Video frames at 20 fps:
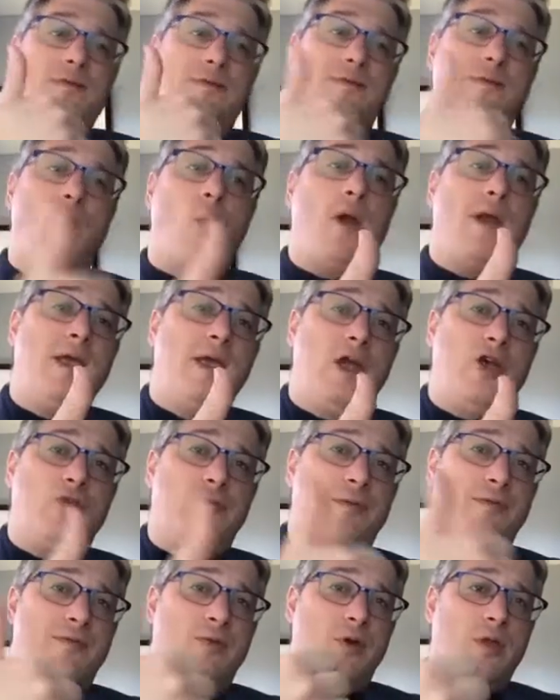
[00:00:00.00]
4 years
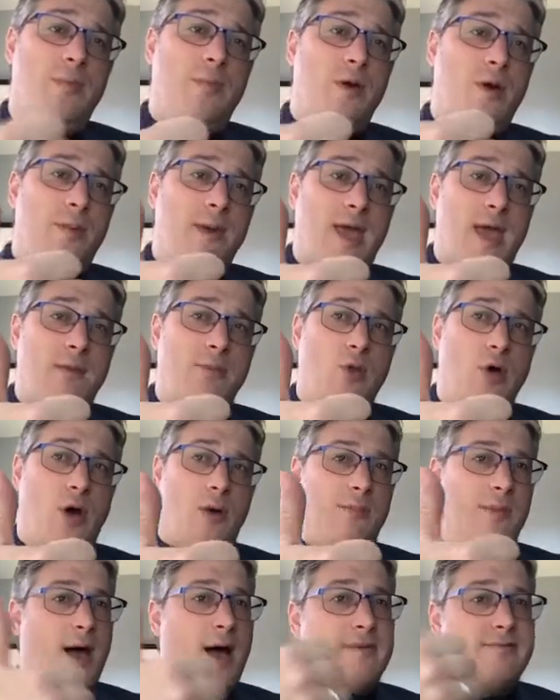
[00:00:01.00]
before the bill became
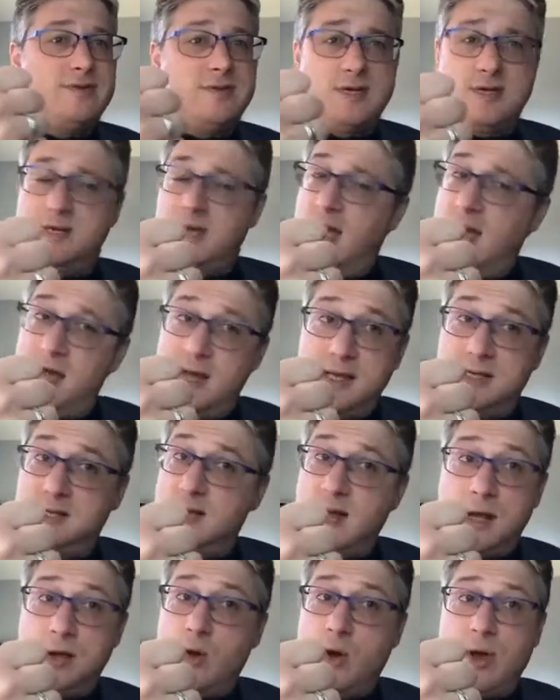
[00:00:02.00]
law. Obviously, it's
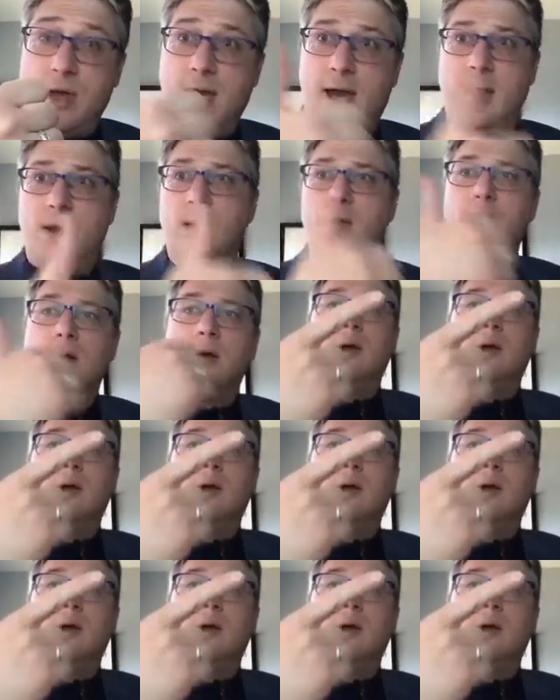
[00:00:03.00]
not law yet.